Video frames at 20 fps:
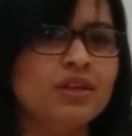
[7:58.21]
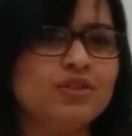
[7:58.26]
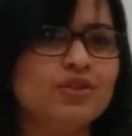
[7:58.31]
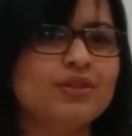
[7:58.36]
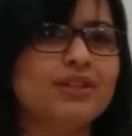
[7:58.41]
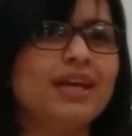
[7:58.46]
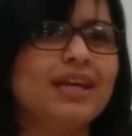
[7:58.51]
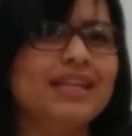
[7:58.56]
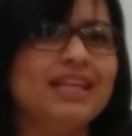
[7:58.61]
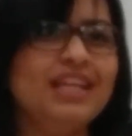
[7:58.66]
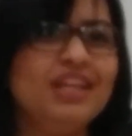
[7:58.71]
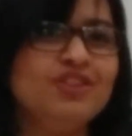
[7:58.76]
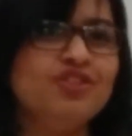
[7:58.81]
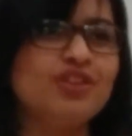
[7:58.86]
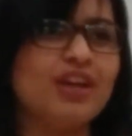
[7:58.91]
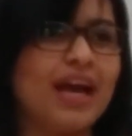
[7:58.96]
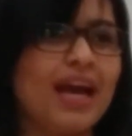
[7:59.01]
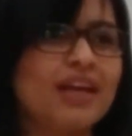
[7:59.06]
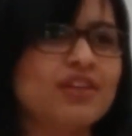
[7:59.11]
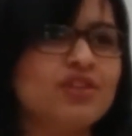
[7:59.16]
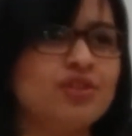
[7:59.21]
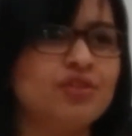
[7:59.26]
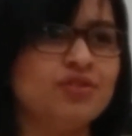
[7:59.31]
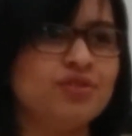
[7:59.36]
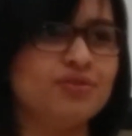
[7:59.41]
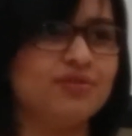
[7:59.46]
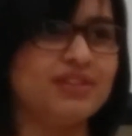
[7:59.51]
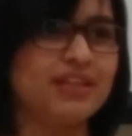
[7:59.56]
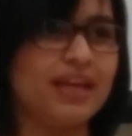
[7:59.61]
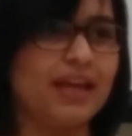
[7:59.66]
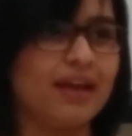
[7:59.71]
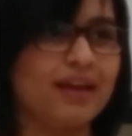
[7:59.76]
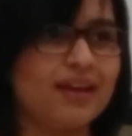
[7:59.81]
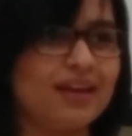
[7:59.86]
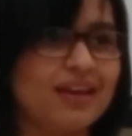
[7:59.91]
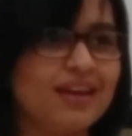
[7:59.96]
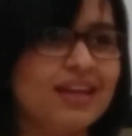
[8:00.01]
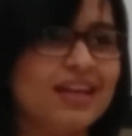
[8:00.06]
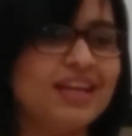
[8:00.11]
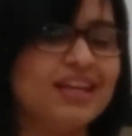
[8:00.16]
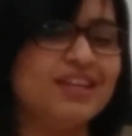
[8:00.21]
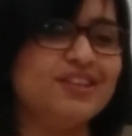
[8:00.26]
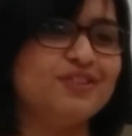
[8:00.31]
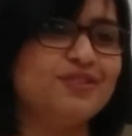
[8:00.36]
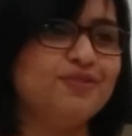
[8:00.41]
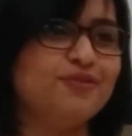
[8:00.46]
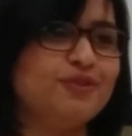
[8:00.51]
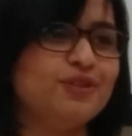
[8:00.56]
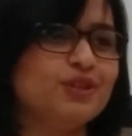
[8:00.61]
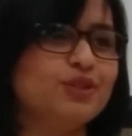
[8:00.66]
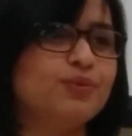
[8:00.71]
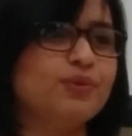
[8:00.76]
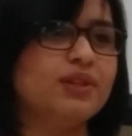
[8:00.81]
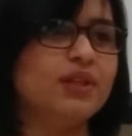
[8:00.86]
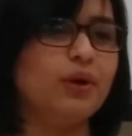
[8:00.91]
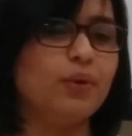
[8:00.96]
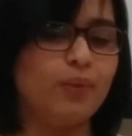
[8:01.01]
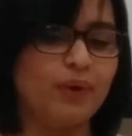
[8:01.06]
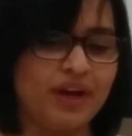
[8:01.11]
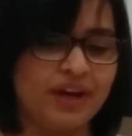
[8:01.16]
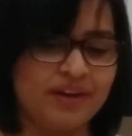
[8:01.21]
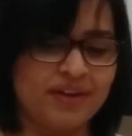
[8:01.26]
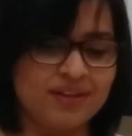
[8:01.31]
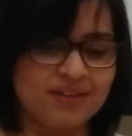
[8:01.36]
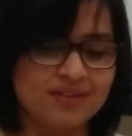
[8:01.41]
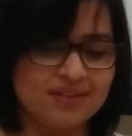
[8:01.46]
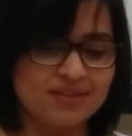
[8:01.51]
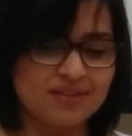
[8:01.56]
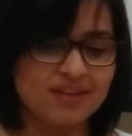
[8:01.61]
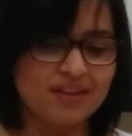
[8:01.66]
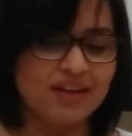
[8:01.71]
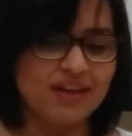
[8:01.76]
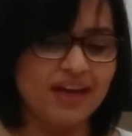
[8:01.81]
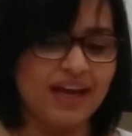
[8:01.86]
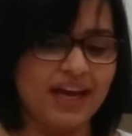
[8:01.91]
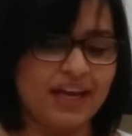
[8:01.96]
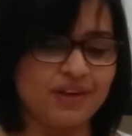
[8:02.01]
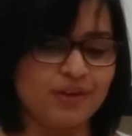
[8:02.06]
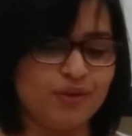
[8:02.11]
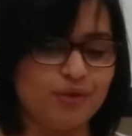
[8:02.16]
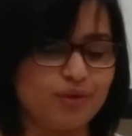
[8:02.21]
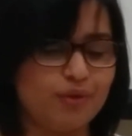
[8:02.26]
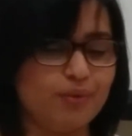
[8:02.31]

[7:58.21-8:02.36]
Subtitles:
so that each action you take is filled with awareness and